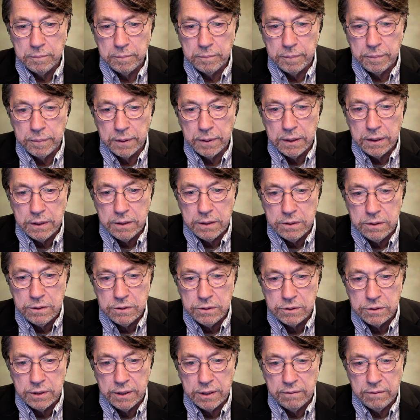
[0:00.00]
Ben
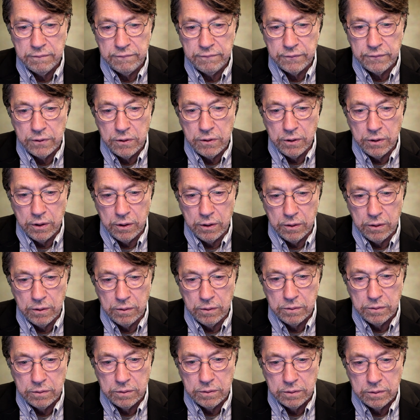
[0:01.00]
sent a
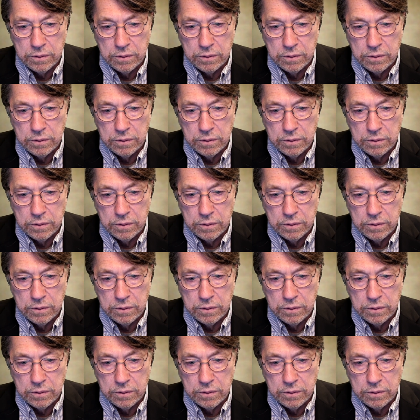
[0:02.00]
photo.